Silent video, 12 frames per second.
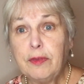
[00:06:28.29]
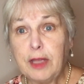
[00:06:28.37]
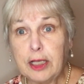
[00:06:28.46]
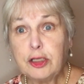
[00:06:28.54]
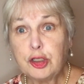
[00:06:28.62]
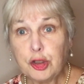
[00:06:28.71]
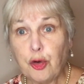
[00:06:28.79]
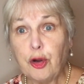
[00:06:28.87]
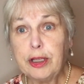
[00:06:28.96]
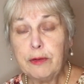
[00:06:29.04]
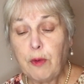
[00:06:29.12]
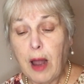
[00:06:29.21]
that
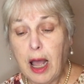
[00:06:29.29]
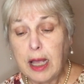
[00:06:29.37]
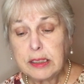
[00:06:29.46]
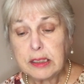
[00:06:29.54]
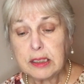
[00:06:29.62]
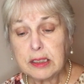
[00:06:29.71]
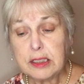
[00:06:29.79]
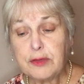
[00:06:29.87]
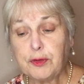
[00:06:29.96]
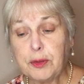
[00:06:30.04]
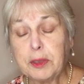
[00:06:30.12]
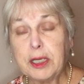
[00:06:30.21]
joy arises
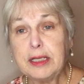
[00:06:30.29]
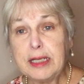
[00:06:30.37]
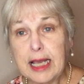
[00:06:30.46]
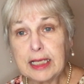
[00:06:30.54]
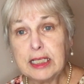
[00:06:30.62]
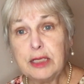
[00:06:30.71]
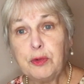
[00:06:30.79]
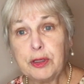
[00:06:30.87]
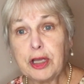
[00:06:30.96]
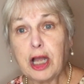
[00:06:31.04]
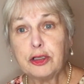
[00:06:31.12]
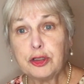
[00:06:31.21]
from connecting with
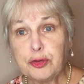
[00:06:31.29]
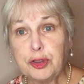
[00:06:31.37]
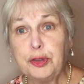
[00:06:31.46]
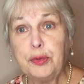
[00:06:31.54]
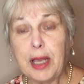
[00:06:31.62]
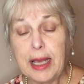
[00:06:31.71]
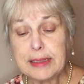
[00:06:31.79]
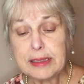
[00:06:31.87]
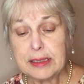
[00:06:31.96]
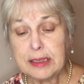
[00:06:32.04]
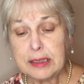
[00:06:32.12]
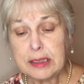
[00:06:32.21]
our true
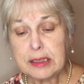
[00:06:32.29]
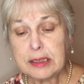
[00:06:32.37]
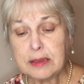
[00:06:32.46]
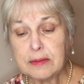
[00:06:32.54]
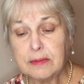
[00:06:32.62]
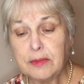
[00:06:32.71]
essence,